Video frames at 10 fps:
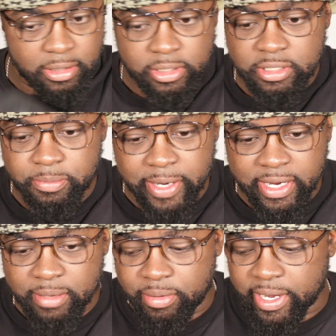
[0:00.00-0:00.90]
you're
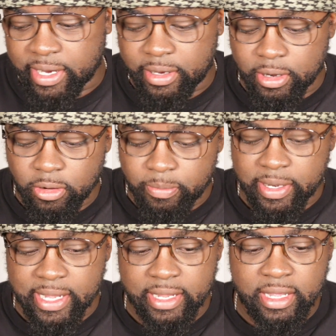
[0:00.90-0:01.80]
spraying and praying. You're
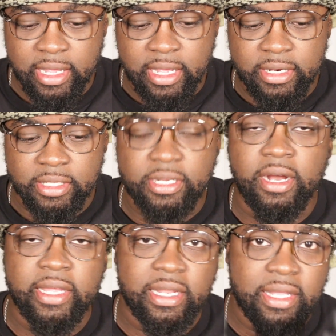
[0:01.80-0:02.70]
hoping that the
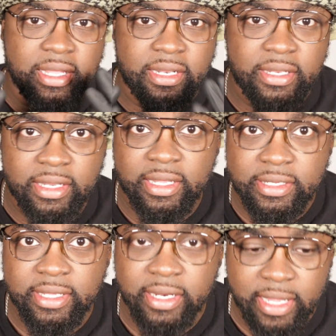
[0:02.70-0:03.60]
target
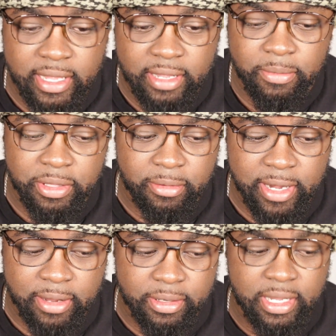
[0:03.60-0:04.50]
is going to get hit with your
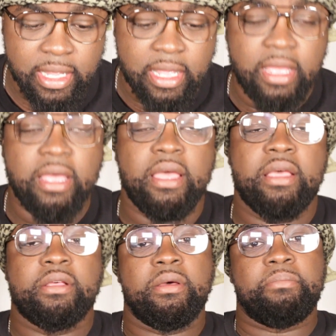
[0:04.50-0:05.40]
round.
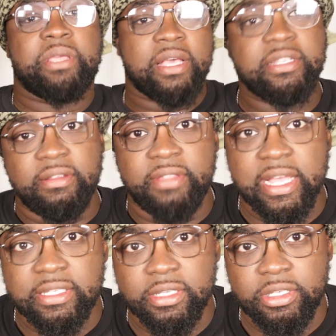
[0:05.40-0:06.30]
Because of
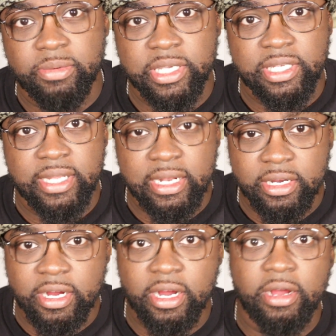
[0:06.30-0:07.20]
that situation that
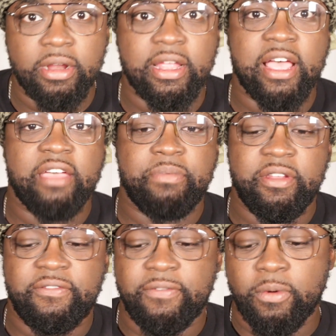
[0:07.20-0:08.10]
occurred, I've
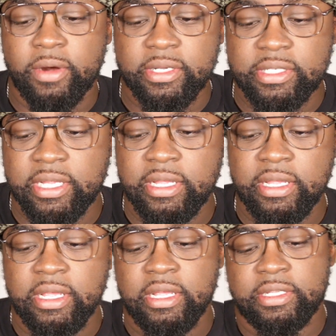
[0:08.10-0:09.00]
been forced
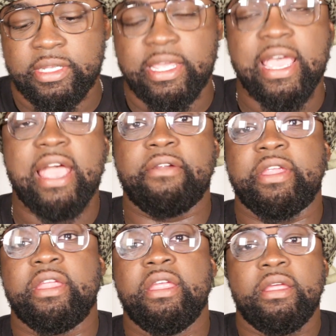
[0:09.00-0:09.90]
to
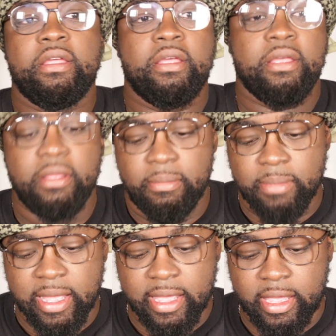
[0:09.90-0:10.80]
carry
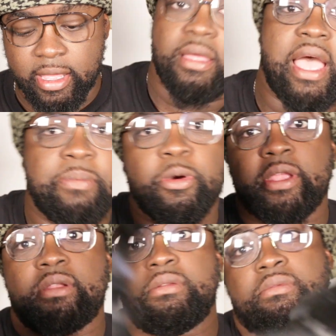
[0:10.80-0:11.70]
my hyper
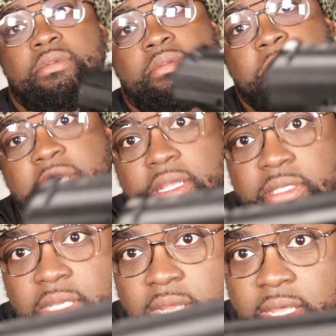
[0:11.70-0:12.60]

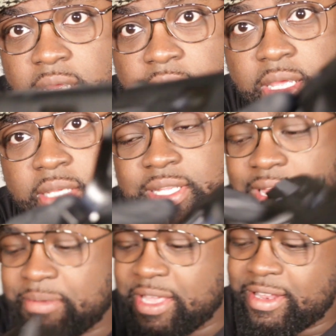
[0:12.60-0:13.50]
because it's not,
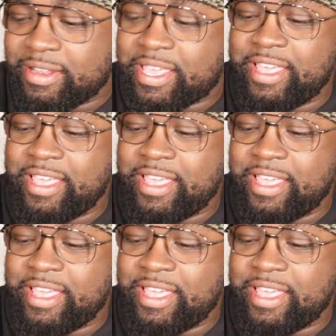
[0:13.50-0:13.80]
I'm kidding.